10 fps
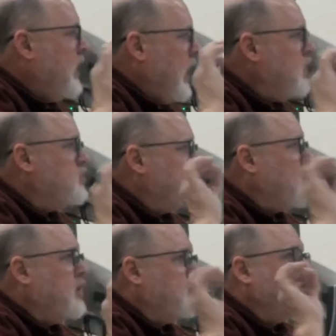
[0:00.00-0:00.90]
Hegel
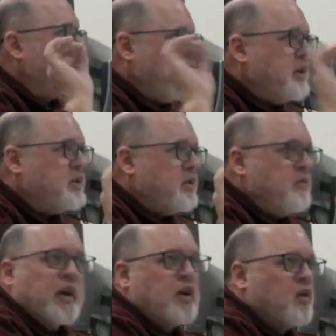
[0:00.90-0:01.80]
draws a distinction
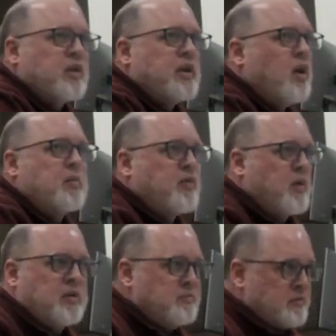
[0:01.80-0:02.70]
very early on
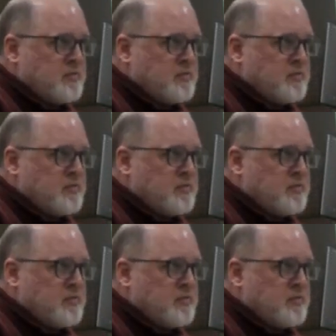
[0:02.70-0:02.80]
before he